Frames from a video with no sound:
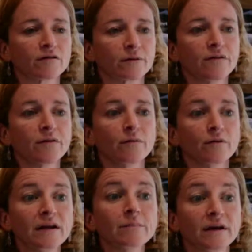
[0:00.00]
Some other
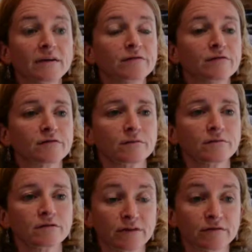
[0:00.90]
marine-based
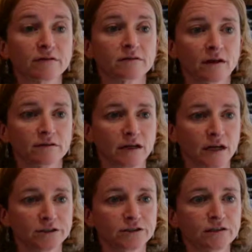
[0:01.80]
systems of East Antarctic
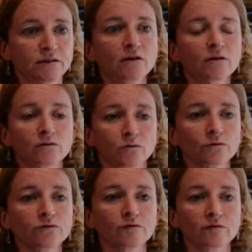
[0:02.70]
ice sheet could
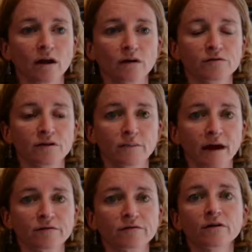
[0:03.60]
also start losing
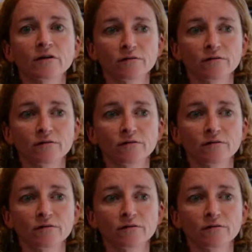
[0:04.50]
mass.